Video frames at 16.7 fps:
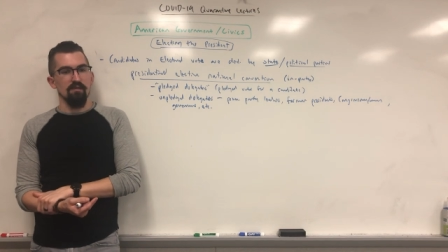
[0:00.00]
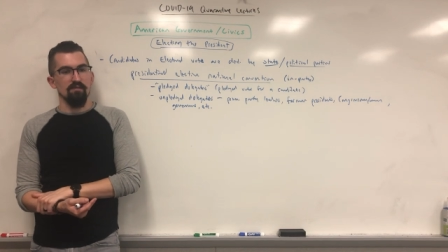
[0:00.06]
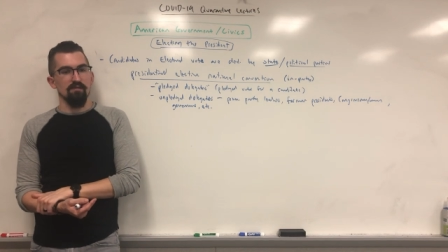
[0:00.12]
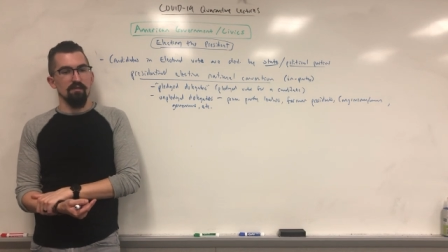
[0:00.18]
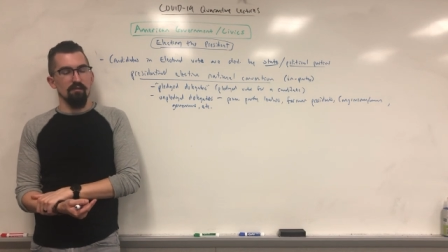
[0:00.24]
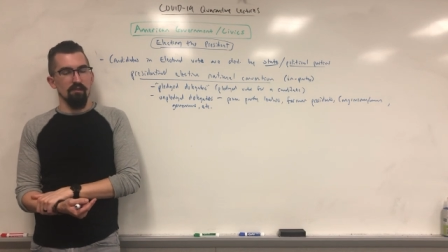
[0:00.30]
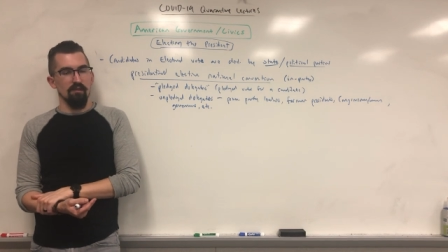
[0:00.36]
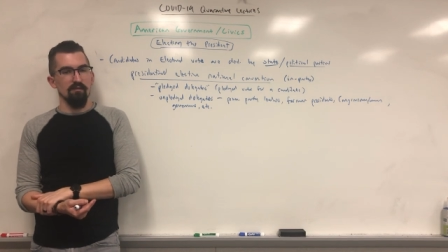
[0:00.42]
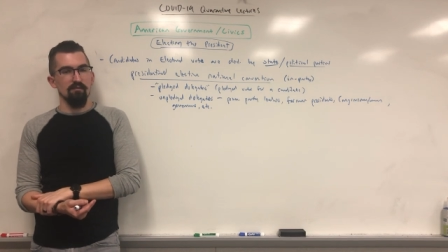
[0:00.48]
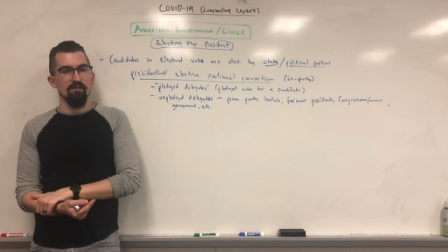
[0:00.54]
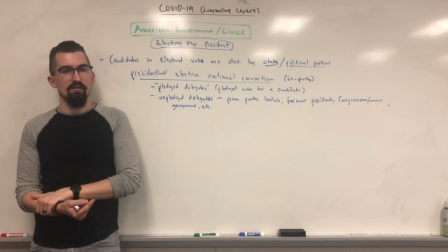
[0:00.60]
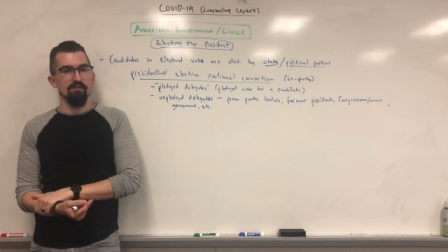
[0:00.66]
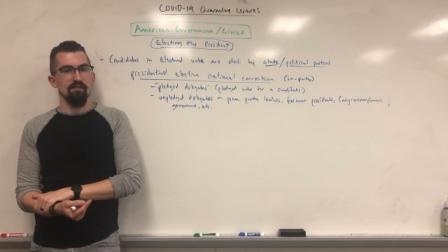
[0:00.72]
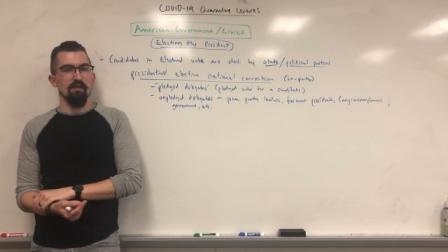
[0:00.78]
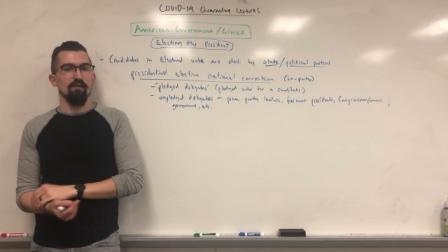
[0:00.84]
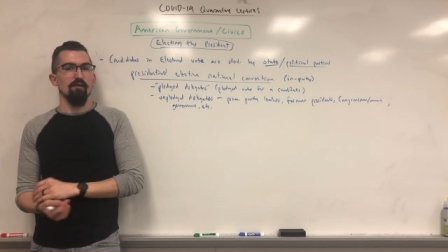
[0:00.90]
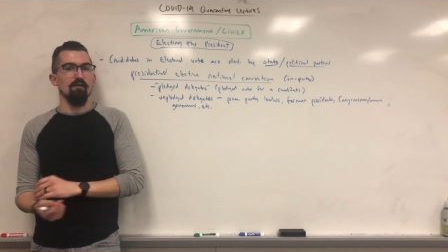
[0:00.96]
to Clinton.
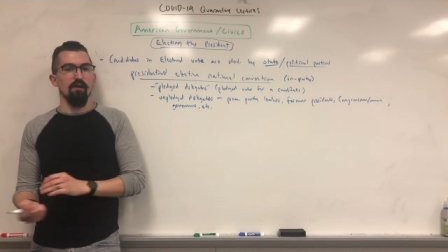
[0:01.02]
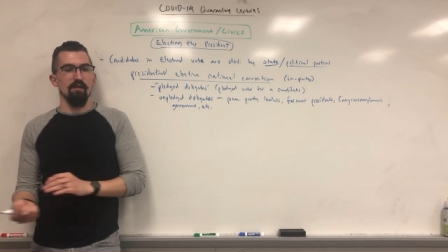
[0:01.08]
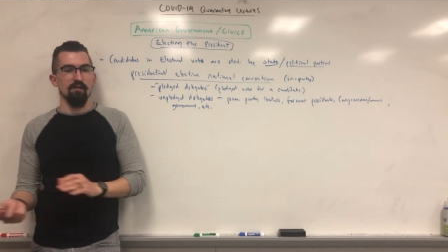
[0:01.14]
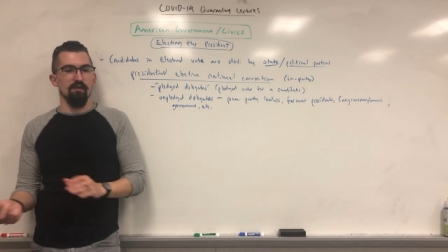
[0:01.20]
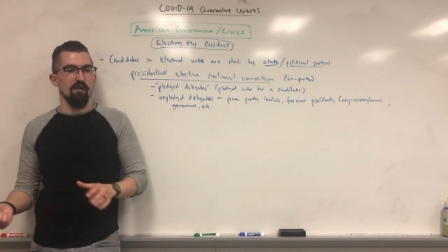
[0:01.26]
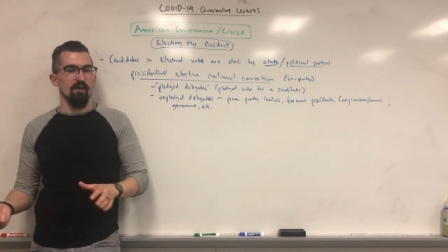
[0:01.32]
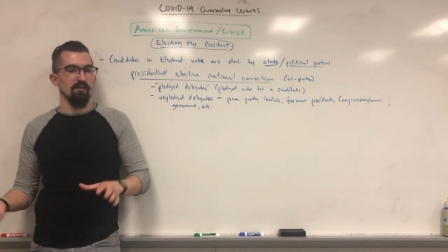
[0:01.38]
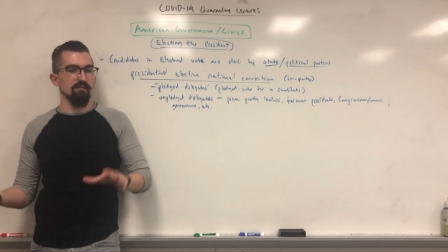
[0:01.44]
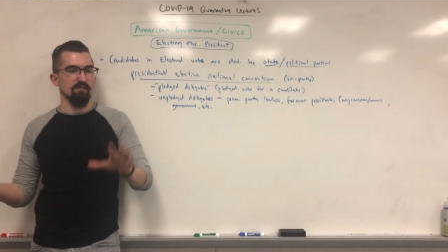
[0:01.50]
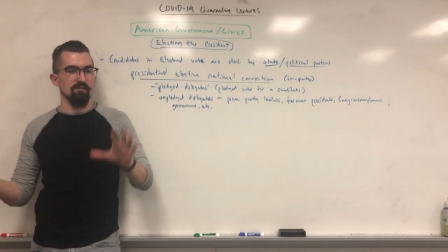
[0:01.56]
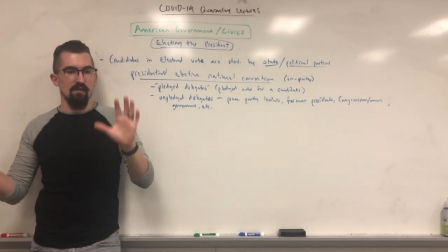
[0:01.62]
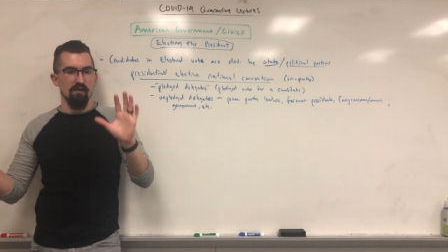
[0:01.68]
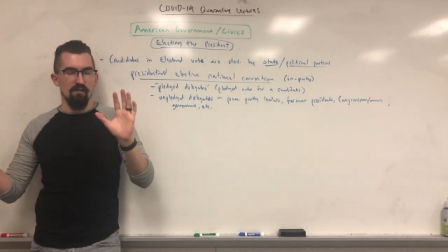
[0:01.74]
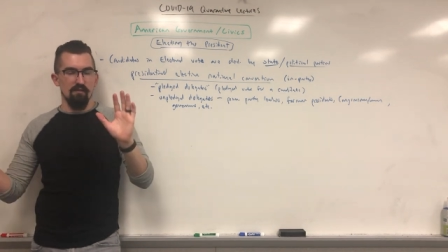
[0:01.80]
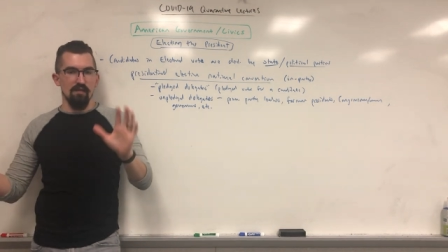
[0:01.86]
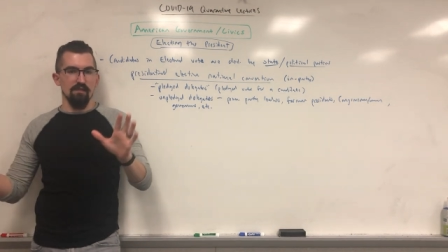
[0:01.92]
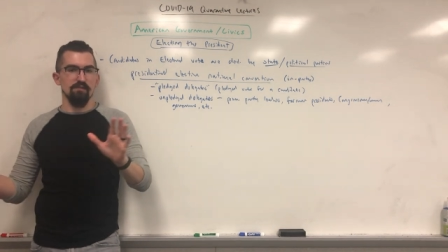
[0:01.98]
He's like, all right, guys,
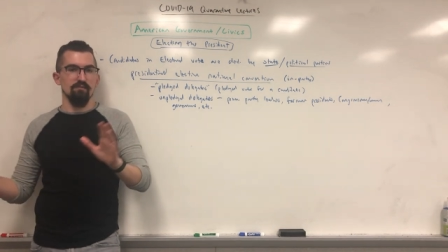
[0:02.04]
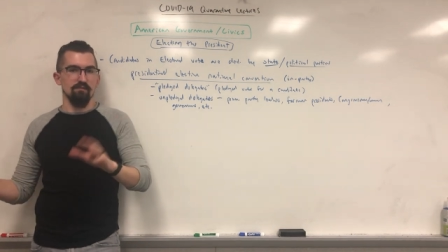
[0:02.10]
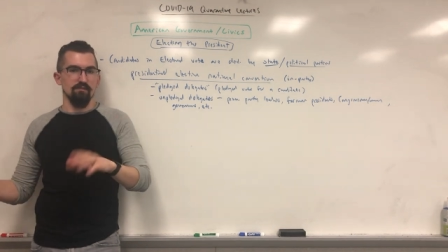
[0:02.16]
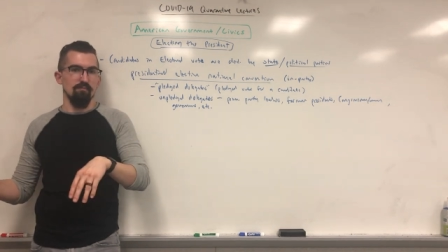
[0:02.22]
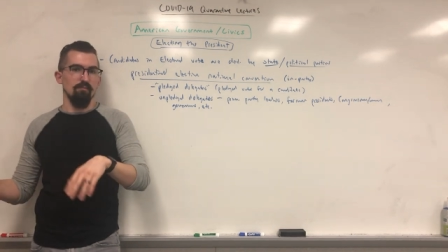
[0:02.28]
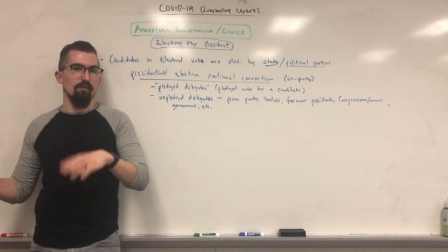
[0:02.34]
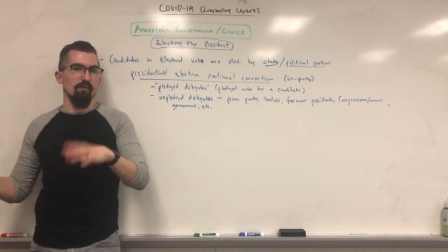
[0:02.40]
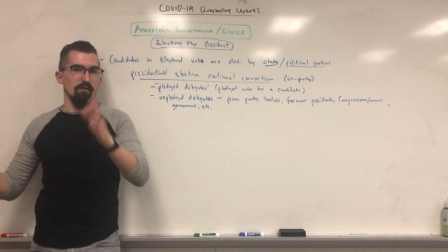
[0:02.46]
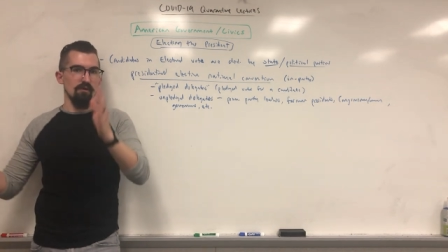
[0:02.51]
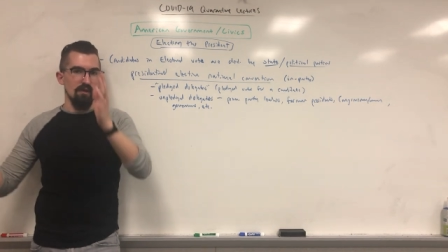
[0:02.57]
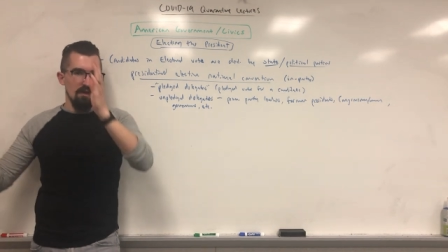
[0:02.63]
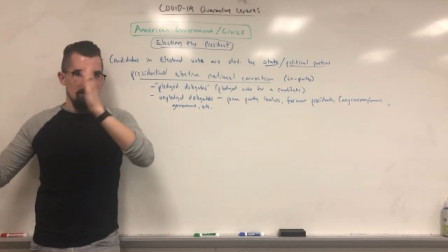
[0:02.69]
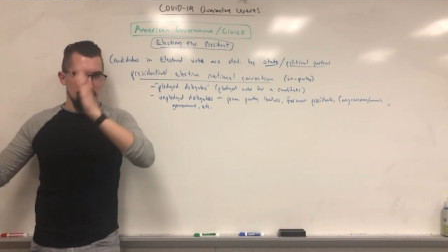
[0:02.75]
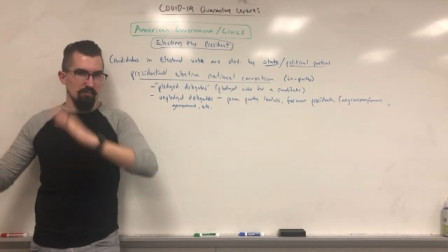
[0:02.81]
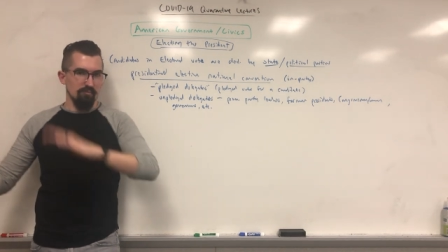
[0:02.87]
thanks for your support,